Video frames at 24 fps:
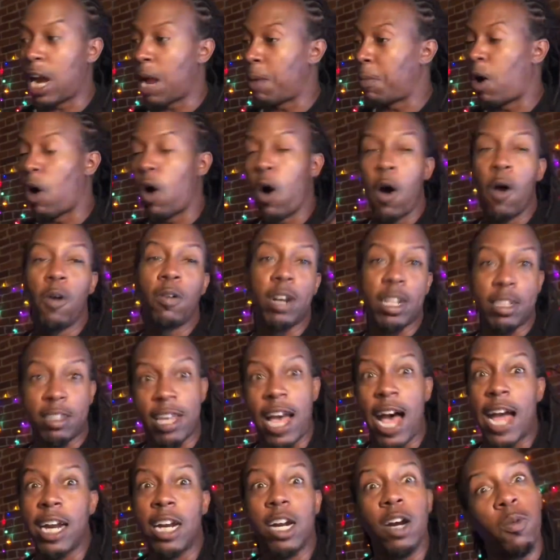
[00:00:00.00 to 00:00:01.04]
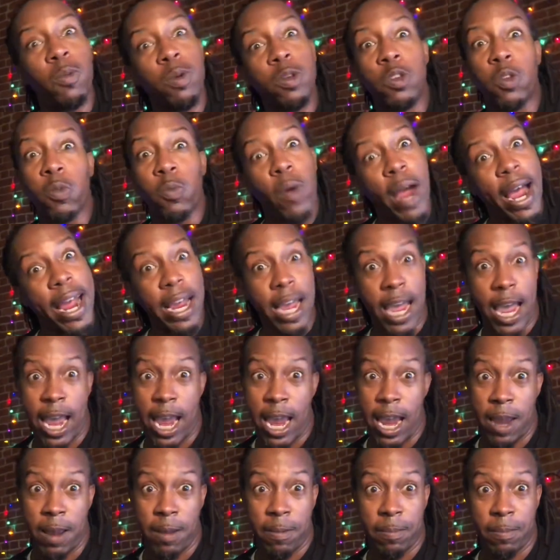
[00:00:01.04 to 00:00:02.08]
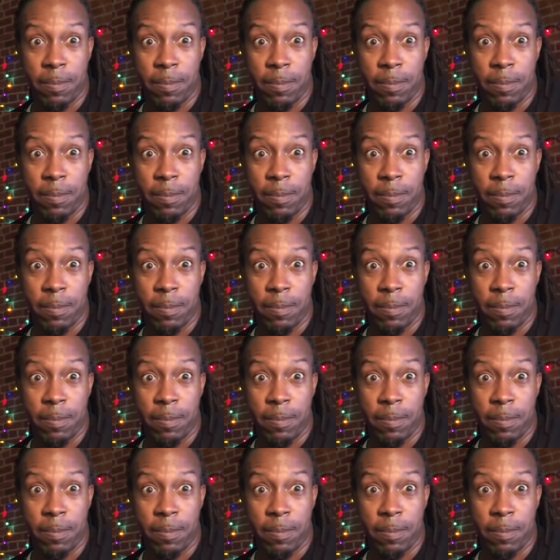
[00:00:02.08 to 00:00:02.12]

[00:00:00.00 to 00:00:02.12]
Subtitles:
and I'm holding the tiger with the right hand.